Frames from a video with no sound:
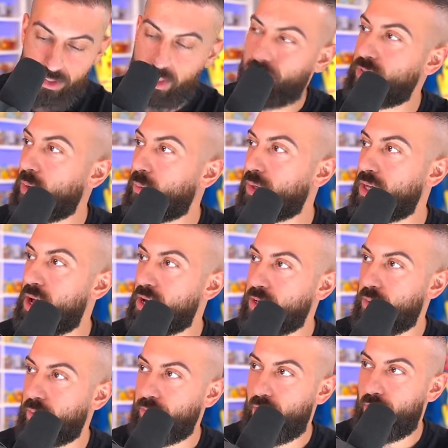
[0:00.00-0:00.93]
stuff that we got
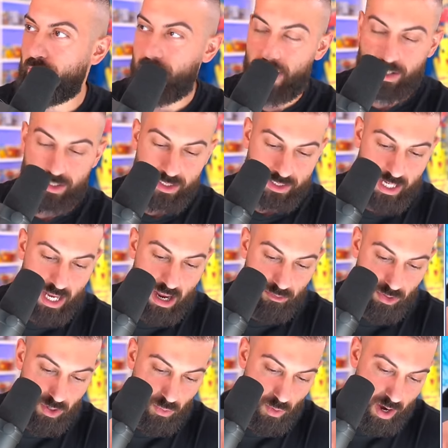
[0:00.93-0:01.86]
going on here. It's just
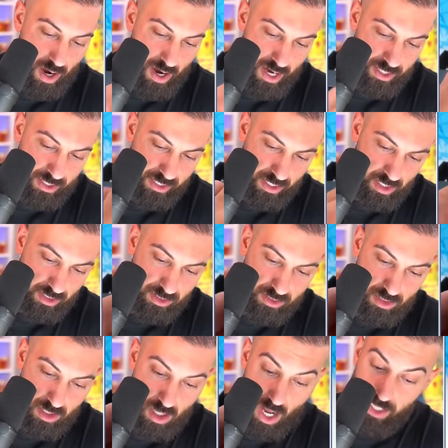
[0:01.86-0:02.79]
everywhere. Anything
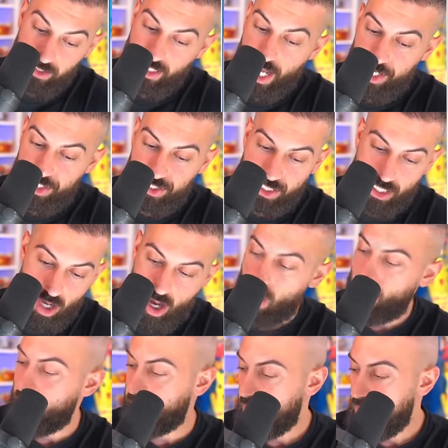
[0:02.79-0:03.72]
else? I was actually,
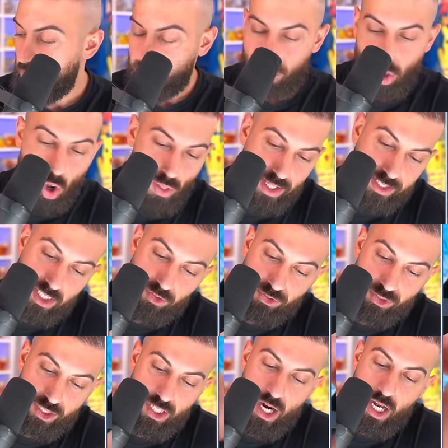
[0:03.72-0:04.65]
okay, so all that
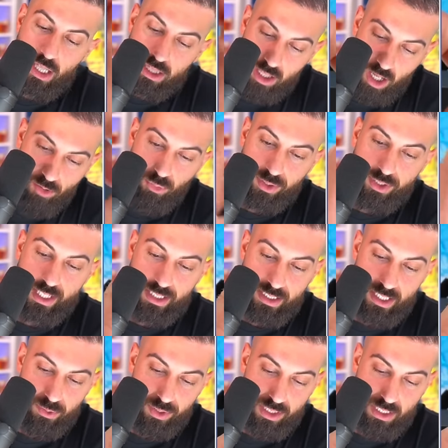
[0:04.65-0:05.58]
stuff's in here. I love what they
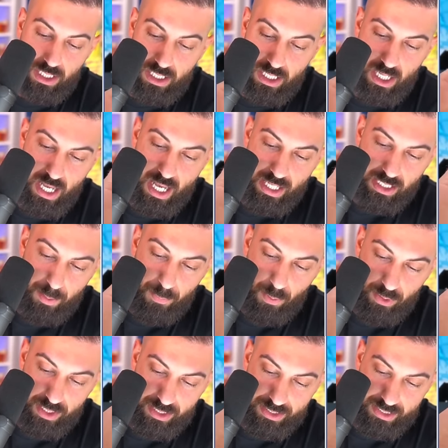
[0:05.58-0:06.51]
did with it. They
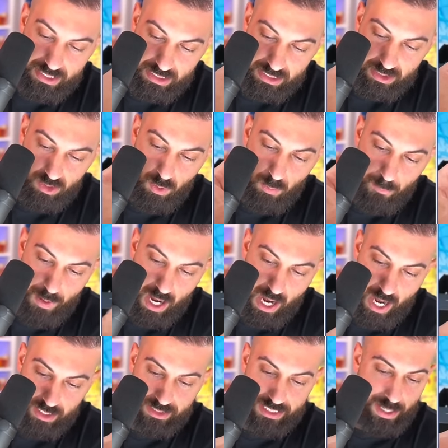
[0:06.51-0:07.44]
put it in this little
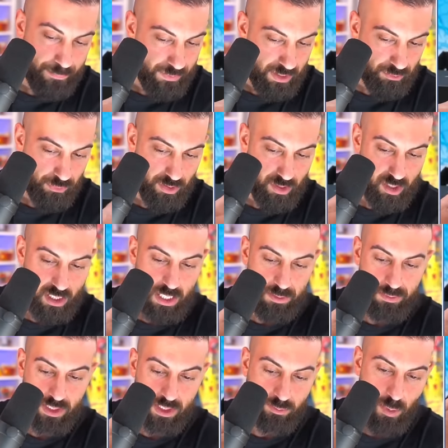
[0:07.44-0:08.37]
box, and I'm definitely going to
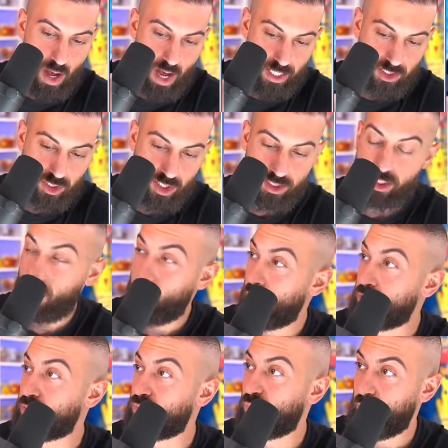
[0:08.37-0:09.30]
keep this box because it
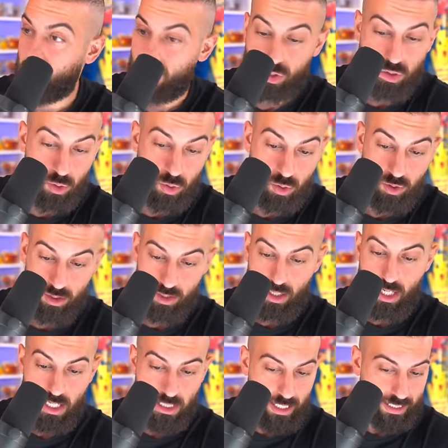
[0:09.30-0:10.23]
looks really cool.
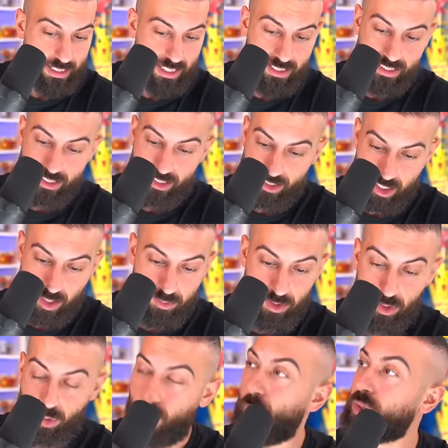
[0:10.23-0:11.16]
Like, this is some
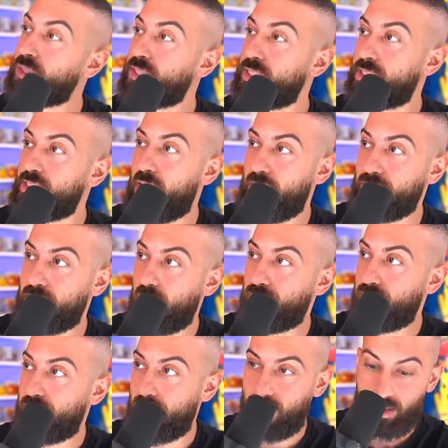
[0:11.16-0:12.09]
of the coolest designs
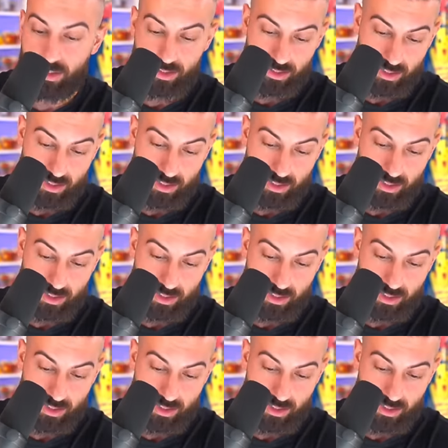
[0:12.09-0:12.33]
I've seen on